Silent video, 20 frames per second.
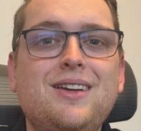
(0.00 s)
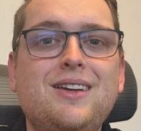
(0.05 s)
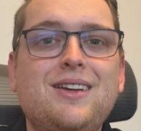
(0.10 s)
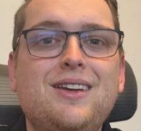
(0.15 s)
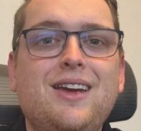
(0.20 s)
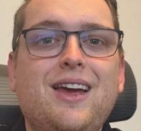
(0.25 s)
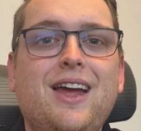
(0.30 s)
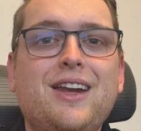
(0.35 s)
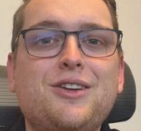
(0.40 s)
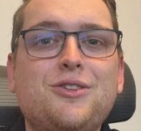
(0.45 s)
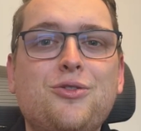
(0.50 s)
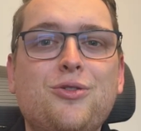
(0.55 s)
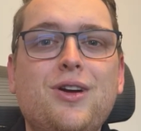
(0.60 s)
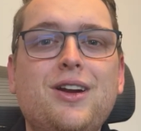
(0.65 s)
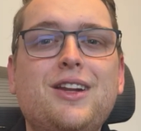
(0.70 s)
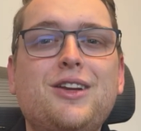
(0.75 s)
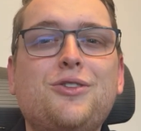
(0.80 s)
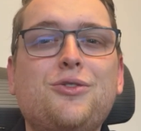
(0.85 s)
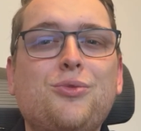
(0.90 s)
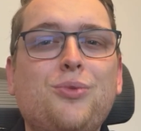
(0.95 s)
and create a
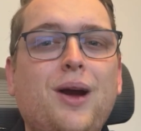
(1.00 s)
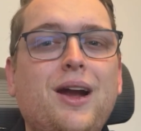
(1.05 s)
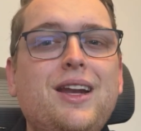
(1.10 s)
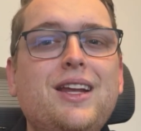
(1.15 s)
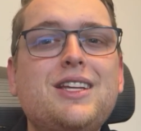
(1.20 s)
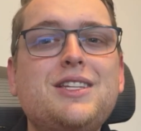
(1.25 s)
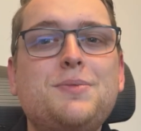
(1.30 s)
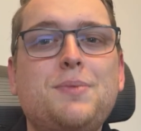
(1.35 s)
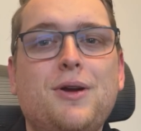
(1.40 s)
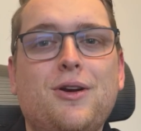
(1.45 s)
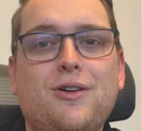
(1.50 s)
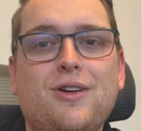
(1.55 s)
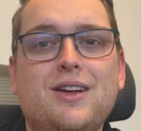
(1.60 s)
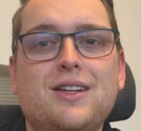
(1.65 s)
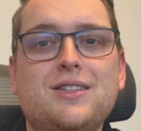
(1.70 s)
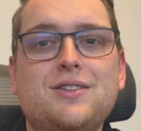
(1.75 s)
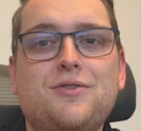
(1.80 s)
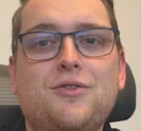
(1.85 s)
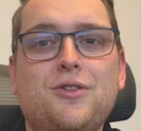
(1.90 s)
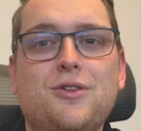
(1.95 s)
great
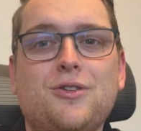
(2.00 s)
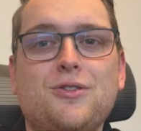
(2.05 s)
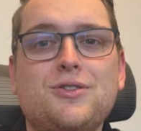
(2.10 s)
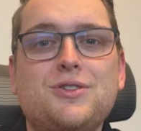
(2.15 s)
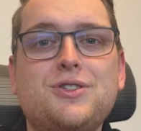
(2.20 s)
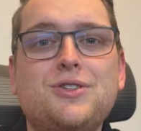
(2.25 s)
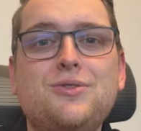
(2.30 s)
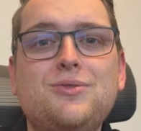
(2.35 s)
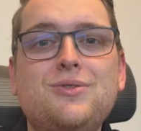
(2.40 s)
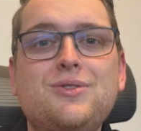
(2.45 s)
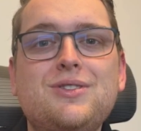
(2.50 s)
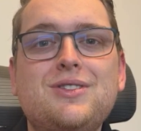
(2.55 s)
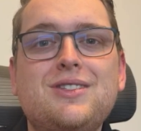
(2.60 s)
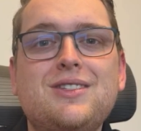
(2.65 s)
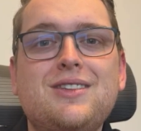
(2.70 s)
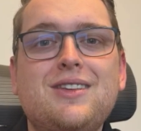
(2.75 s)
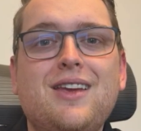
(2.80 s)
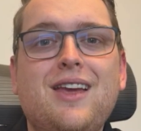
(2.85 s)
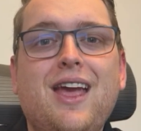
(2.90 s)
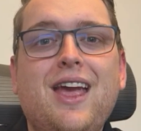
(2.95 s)
experience for your students
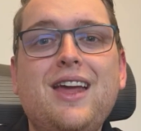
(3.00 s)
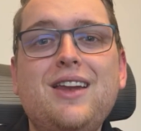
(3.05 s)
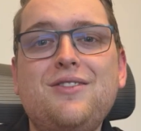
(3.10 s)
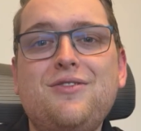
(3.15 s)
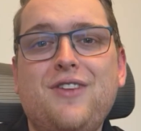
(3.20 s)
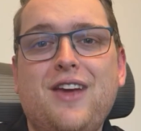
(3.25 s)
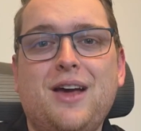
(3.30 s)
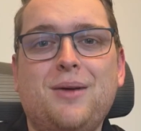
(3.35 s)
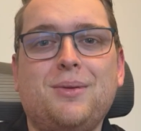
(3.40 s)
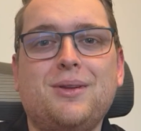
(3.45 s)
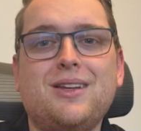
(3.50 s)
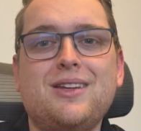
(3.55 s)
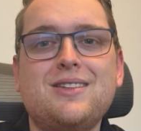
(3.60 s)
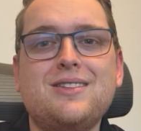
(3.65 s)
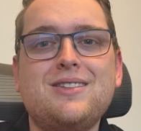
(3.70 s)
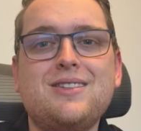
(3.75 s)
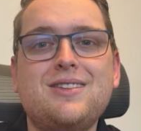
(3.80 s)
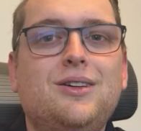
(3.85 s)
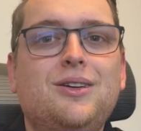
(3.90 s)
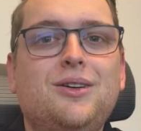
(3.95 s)
and
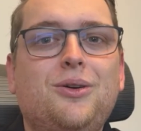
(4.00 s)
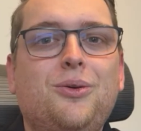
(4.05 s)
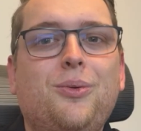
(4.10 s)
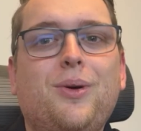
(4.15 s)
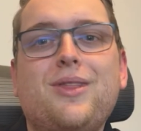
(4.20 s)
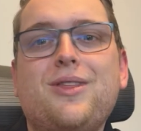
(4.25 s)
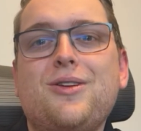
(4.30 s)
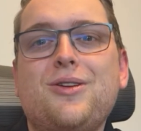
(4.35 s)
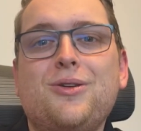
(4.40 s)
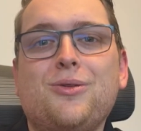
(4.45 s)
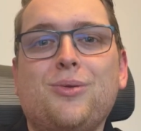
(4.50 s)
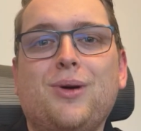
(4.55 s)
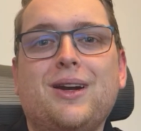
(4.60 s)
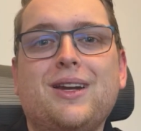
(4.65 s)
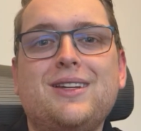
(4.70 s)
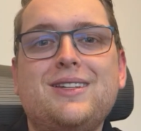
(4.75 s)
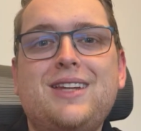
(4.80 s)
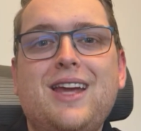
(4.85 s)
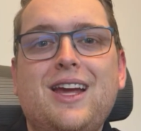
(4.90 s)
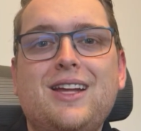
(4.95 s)
families, whether you run a
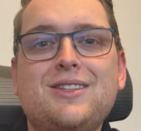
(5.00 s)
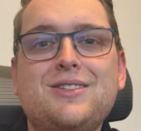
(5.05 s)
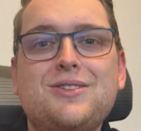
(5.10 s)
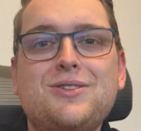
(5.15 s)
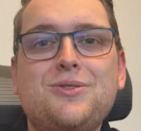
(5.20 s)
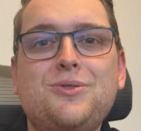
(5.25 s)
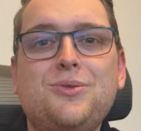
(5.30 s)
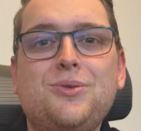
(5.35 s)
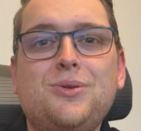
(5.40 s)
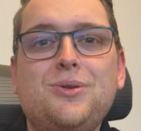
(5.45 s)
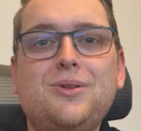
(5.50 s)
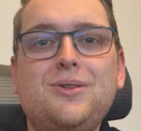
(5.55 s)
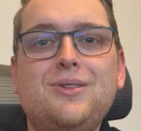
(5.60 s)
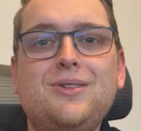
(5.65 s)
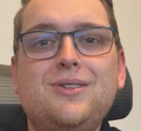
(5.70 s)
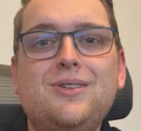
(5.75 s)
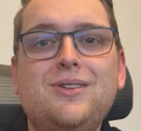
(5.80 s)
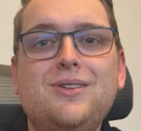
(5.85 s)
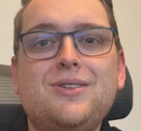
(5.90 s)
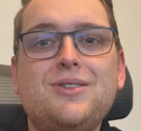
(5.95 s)
dance school,
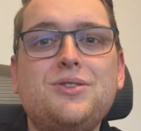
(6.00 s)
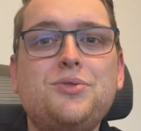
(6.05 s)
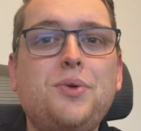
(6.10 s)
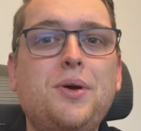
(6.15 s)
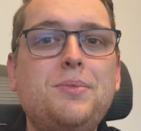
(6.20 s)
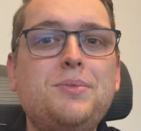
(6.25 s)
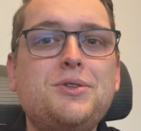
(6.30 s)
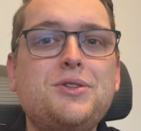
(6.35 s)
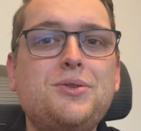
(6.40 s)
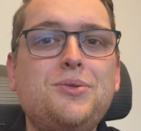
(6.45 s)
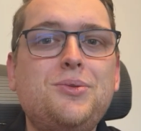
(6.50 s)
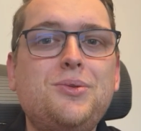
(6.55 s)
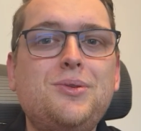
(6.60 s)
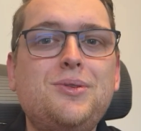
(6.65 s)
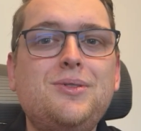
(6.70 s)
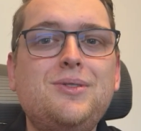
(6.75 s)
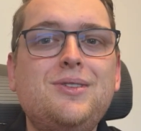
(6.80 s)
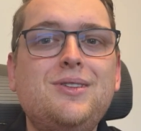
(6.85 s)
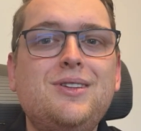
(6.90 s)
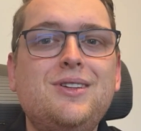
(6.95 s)
swim
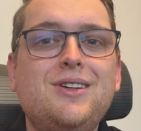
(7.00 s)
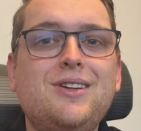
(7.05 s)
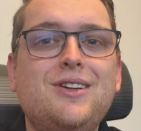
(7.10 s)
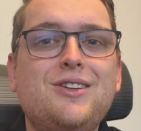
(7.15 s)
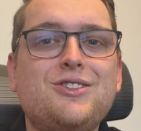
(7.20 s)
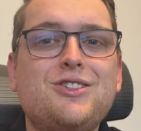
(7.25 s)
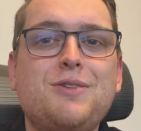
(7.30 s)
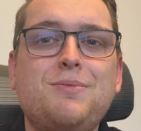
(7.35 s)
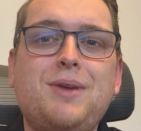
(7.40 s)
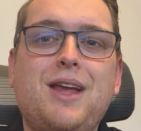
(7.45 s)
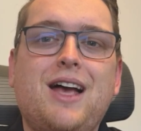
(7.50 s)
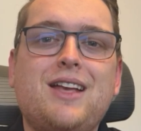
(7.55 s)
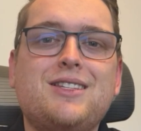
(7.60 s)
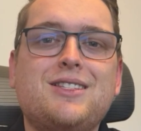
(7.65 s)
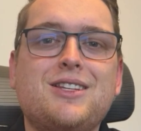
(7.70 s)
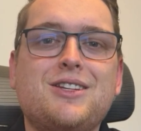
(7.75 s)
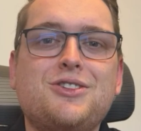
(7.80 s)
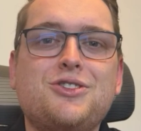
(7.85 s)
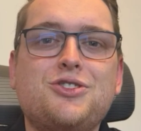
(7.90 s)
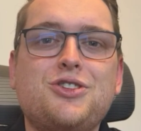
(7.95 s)
school,
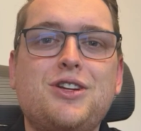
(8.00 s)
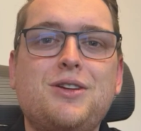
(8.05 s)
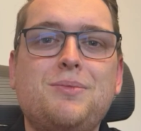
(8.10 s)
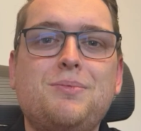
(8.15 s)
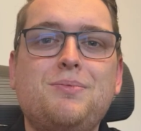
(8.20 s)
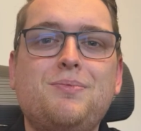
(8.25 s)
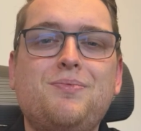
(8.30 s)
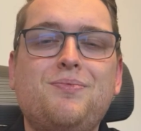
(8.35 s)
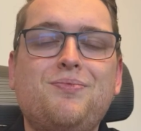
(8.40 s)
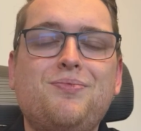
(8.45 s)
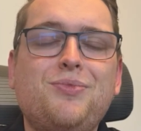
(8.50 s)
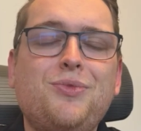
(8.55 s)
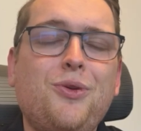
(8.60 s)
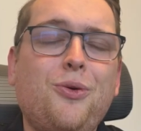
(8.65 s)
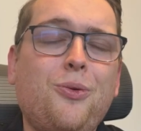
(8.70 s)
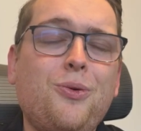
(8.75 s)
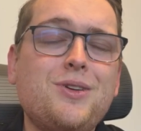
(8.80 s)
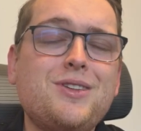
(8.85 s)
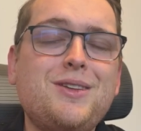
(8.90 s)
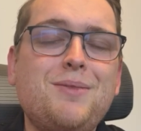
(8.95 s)
gymnastics gym,
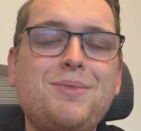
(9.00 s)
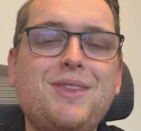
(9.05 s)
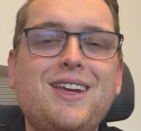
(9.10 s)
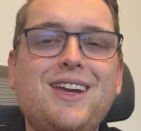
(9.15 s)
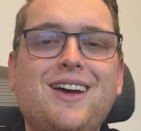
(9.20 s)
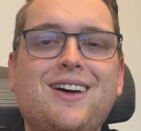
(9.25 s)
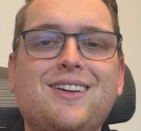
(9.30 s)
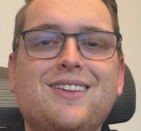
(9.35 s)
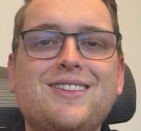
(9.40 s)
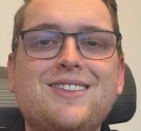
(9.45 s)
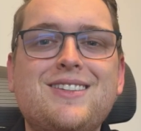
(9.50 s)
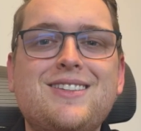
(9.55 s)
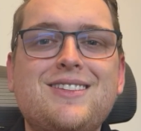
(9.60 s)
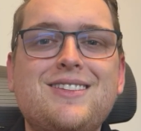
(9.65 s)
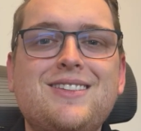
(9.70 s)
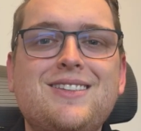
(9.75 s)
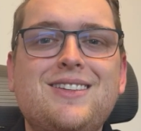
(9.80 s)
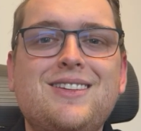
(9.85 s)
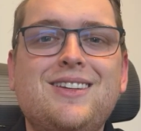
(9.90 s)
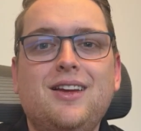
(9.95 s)
or something else.
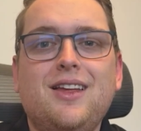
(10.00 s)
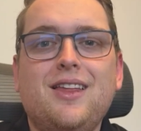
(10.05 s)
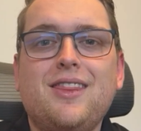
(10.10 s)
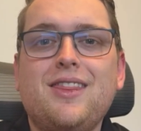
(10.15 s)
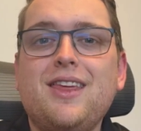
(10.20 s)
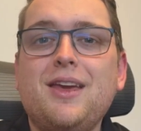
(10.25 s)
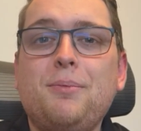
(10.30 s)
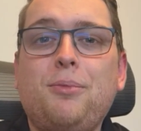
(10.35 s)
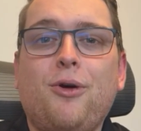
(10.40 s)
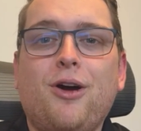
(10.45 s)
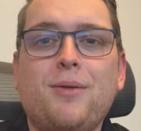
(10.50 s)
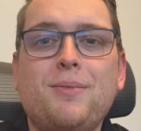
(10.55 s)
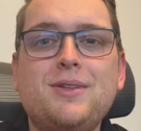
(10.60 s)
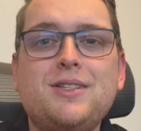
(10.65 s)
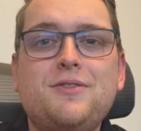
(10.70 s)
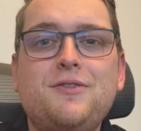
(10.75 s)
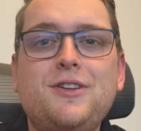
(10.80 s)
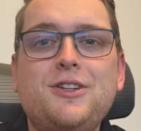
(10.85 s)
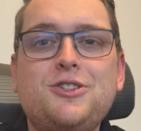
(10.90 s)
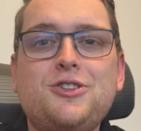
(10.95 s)
The Appointments
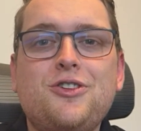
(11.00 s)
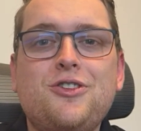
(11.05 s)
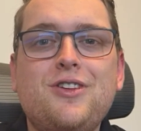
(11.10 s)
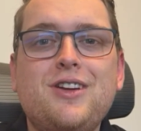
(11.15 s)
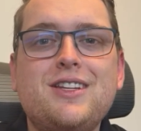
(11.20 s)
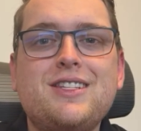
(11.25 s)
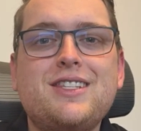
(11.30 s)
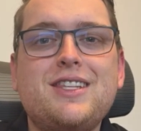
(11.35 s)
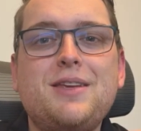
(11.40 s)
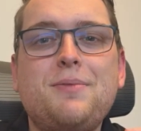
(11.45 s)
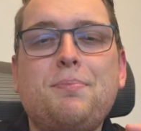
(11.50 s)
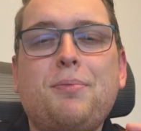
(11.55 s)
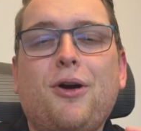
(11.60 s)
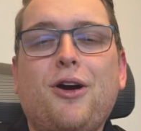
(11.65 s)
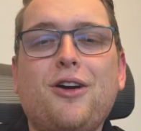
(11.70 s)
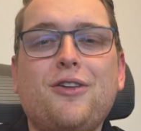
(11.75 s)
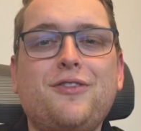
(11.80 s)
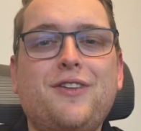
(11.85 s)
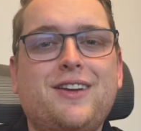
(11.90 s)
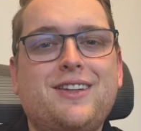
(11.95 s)
feature is the
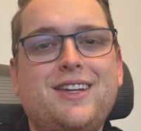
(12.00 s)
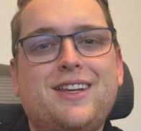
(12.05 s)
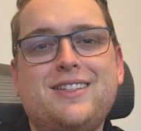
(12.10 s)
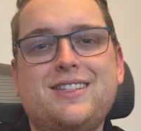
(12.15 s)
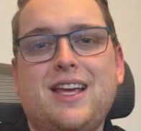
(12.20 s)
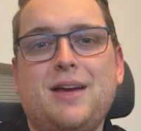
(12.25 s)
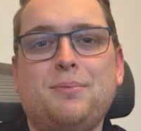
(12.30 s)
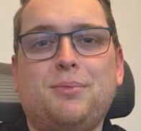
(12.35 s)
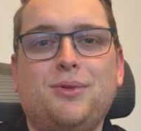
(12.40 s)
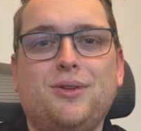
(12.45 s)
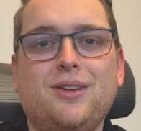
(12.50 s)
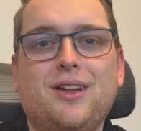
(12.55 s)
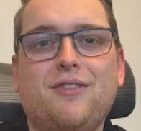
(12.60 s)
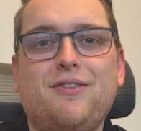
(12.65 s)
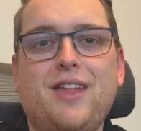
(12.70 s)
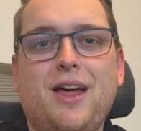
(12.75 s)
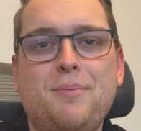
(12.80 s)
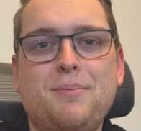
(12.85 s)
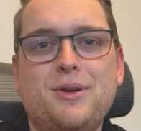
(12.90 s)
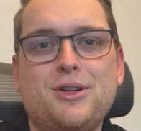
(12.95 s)
perfect example of
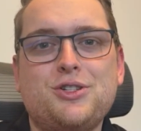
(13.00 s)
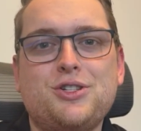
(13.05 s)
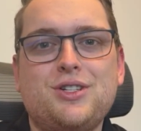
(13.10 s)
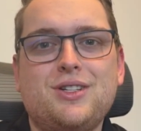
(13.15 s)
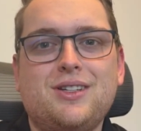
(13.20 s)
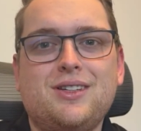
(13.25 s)
that mission.